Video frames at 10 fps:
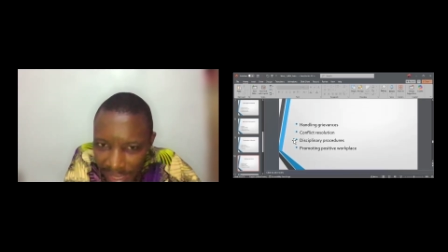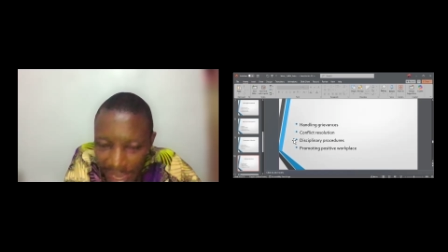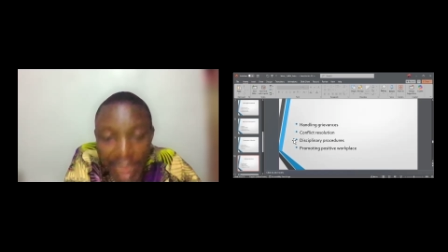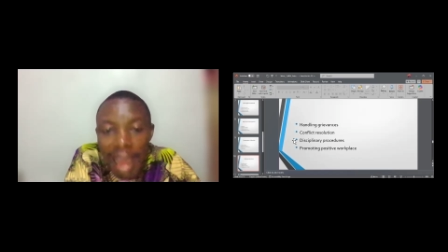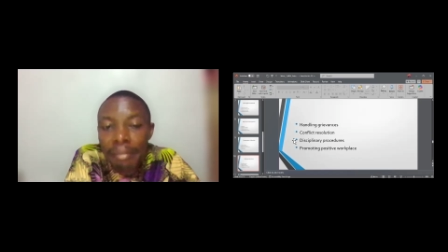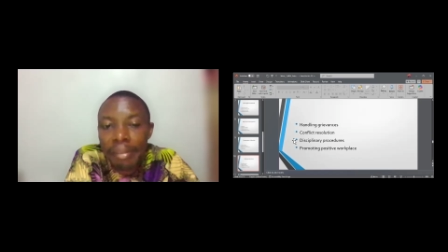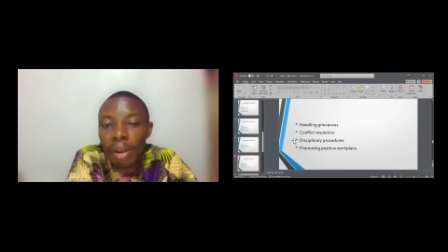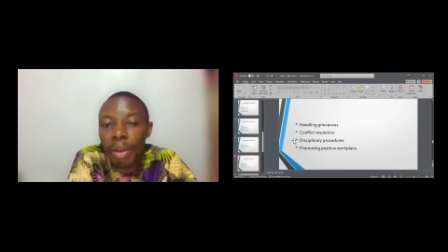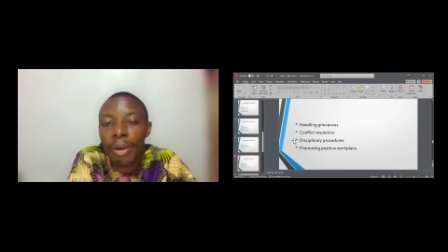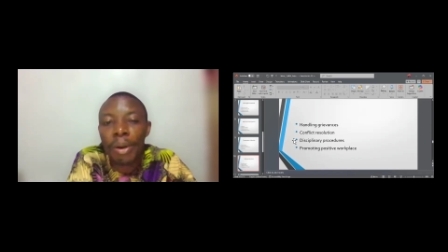I have a
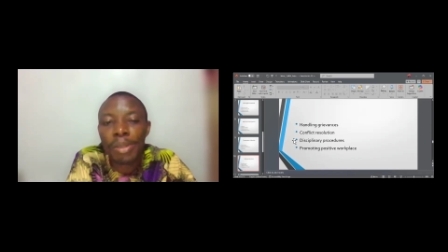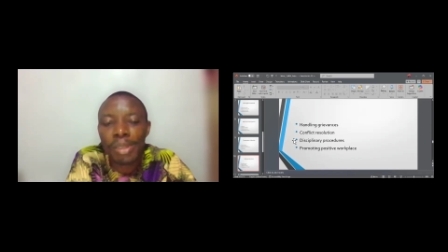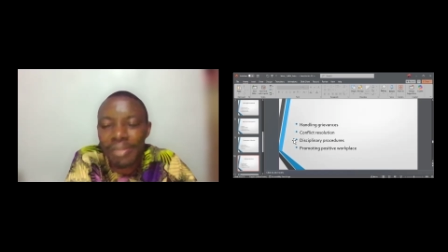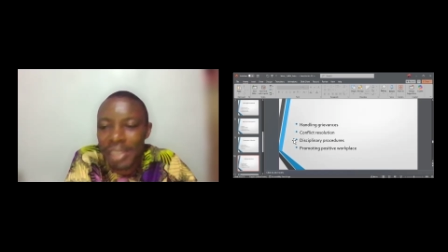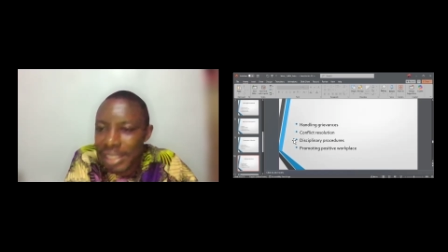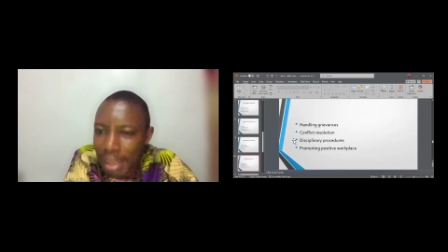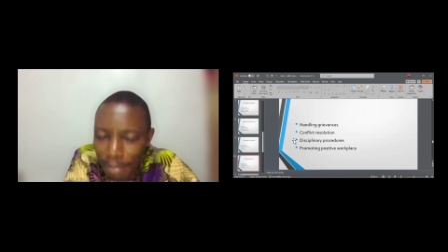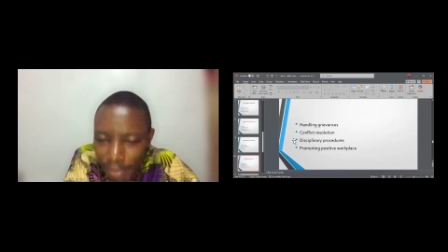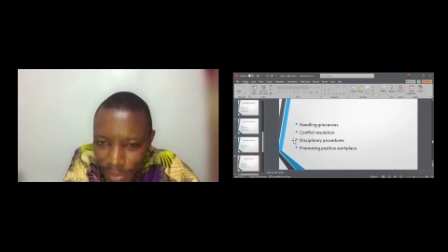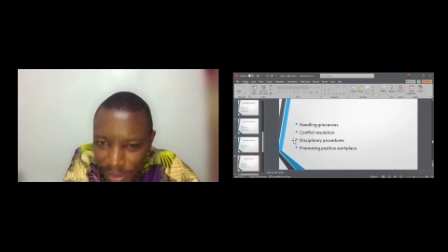lot of
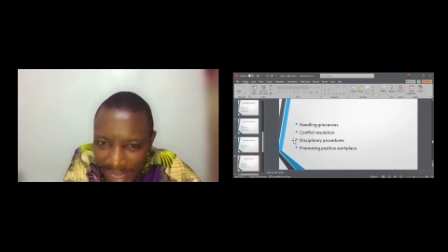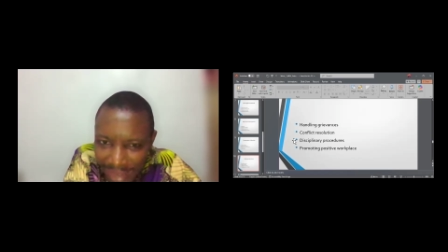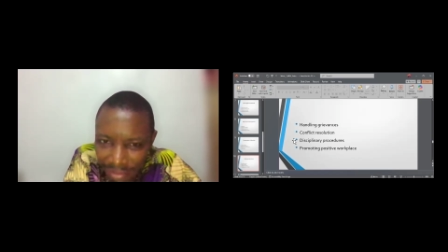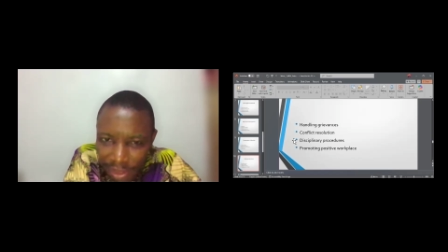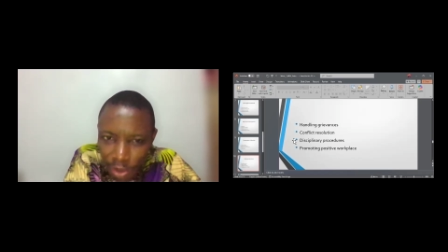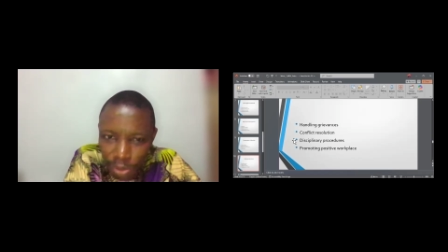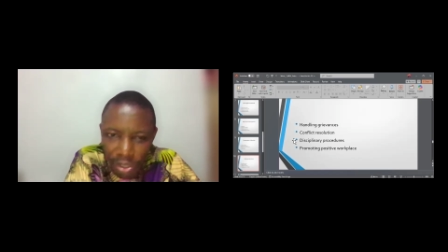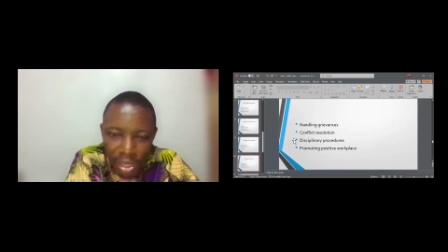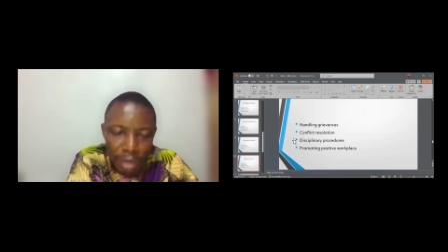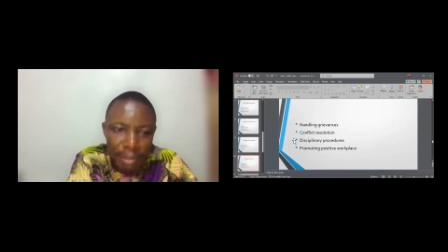examples. I have a lot.
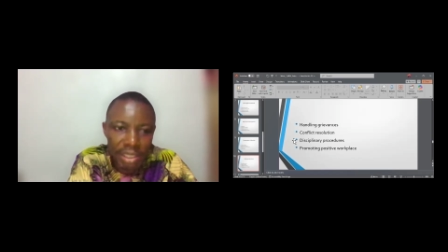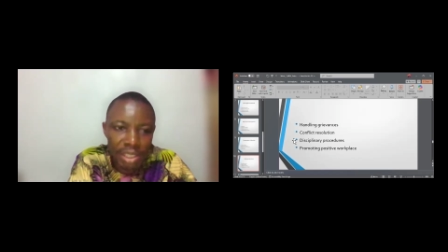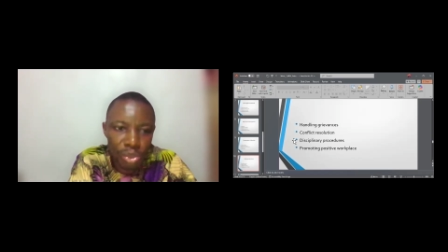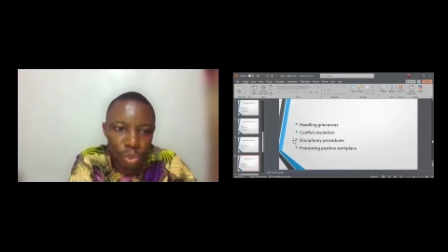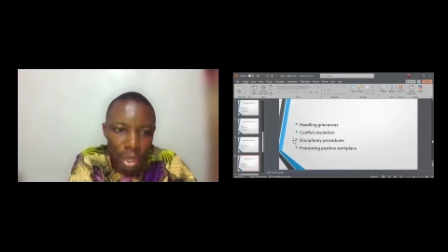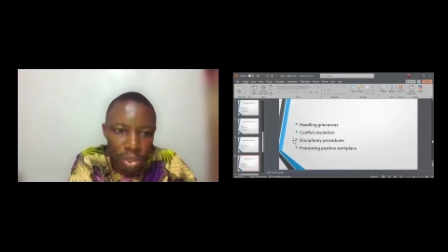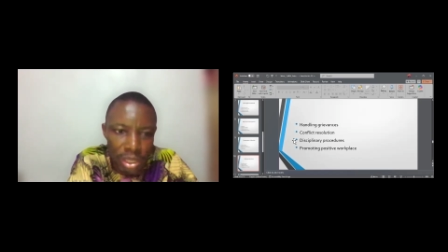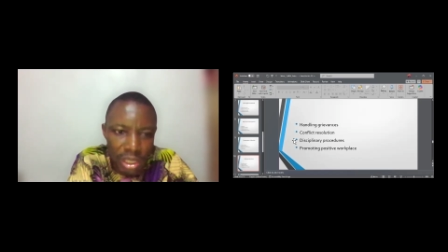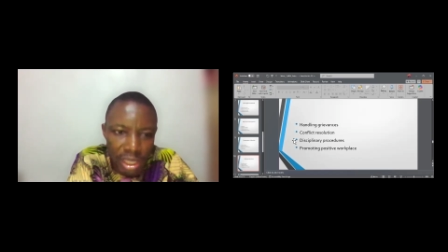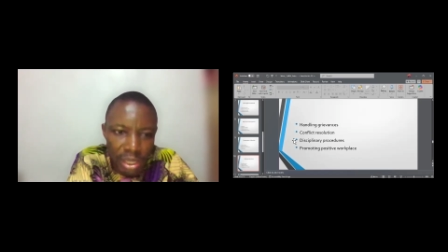But since we are
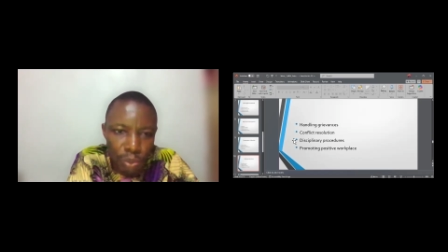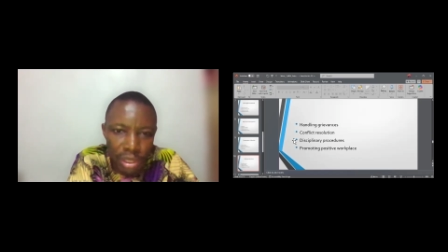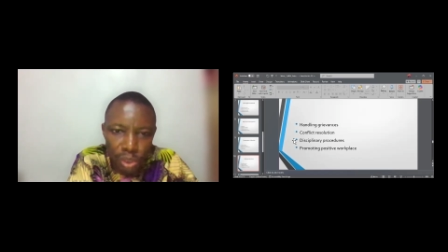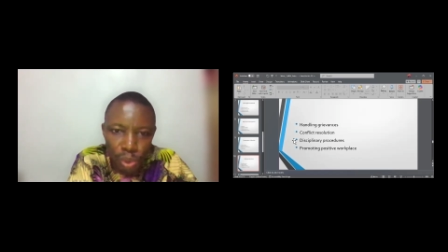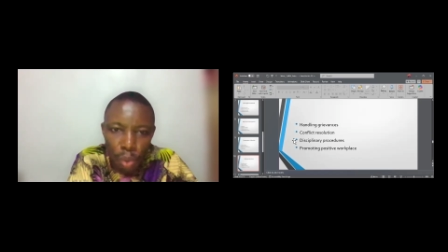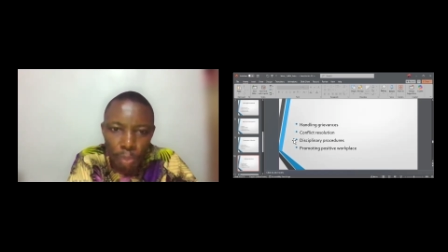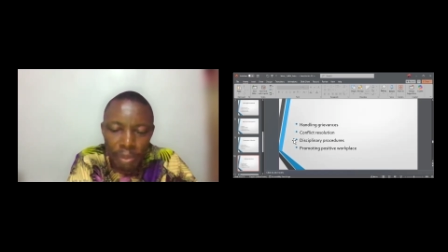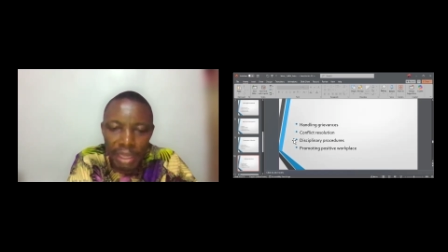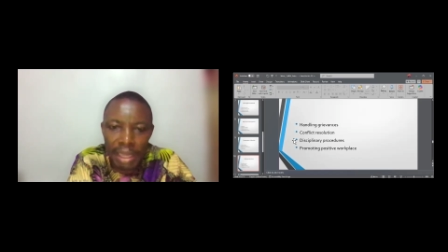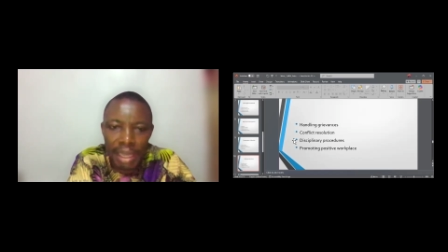not dealing with the
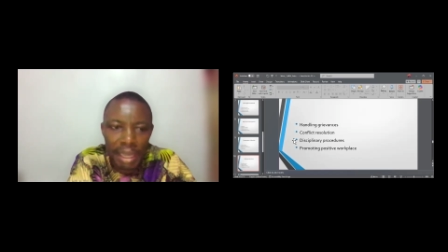topic